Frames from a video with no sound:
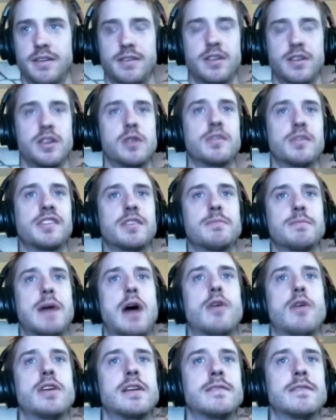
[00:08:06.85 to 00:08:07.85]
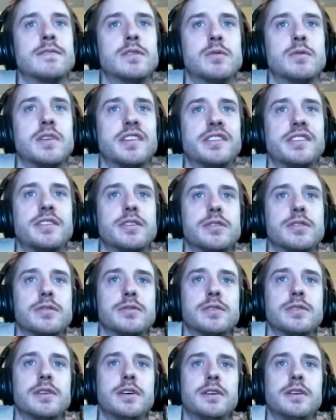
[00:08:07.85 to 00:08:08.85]
use their power and influence to
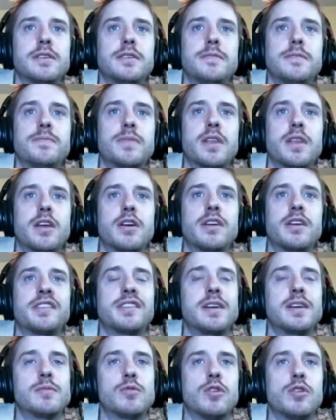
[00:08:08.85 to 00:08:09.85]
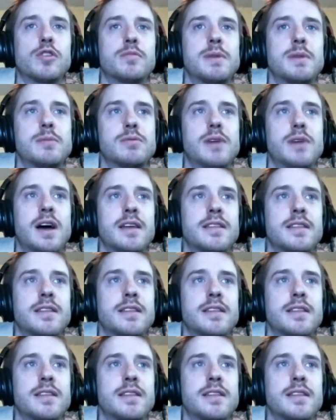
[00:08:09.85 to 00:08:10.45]
steamroller people,